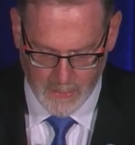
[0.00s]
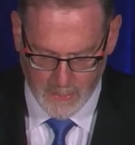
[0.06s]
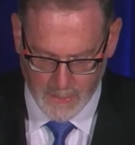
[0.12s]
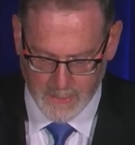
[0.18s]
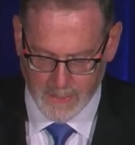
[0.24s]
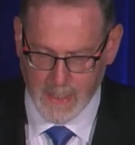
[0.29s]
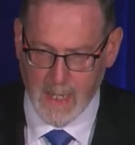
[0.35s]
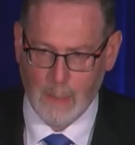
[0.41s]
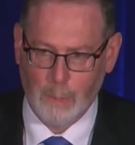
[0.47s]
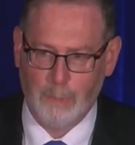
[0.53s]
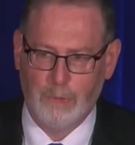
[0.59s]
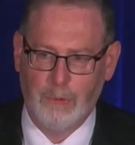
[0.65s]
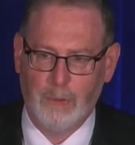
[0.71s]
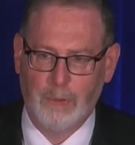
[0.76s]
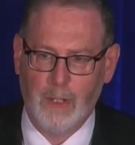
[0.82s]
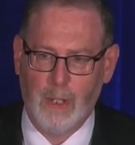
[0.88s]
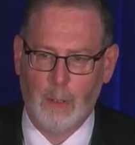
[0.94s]
announced
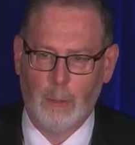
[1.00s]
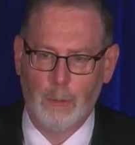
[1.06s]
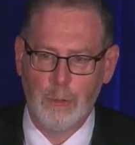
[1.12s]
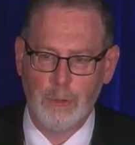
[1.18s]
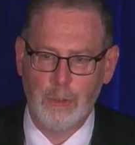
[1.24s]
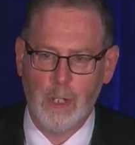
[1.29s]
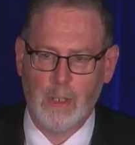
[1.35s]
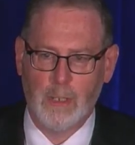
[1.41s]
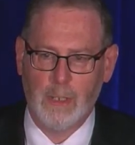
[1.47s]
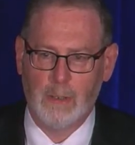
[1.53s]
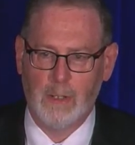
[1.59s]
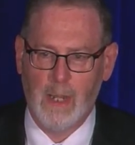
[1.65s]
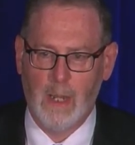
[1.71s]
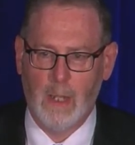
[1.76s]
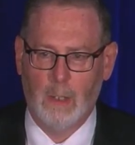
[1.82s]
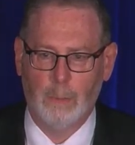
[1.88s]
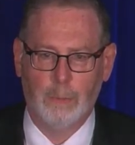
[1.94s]
that they are shutting
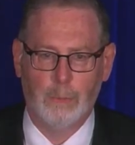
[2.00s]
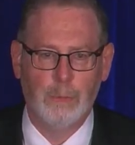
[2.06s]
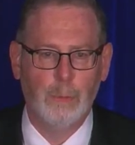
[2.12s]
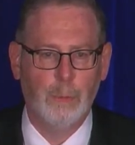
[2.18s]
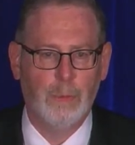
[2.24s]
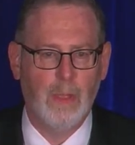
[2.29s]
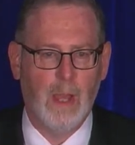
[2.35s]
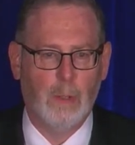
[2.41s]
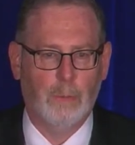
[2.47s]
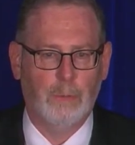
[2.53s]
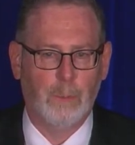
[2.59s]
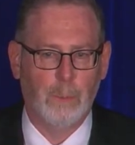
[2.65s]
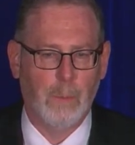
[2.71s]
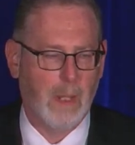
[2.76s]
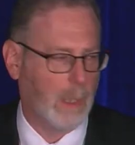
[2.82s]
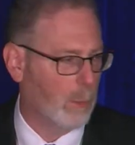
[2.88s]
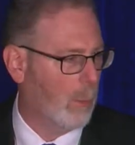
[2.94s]
down
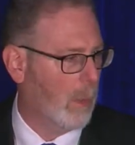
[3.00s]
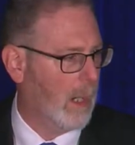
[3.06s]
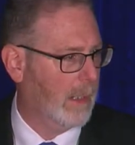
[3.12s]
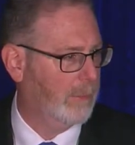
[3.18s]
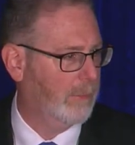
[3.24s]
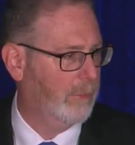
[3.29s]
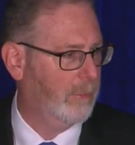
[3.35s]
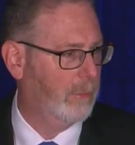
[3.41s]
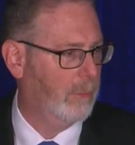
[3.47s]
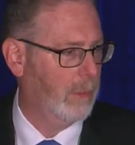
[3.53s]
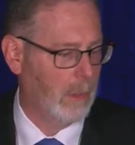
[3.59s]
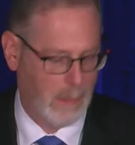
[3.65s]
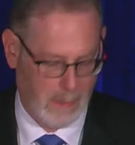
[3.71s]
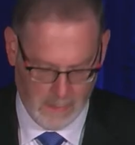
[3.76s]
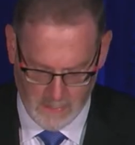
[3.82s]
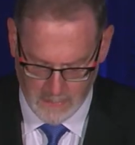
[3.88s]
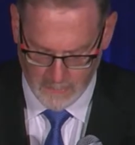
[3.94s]
2,000 megawatts
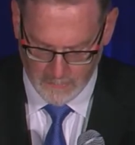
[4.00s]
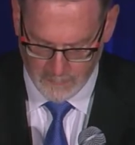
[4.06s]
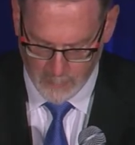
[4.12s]
of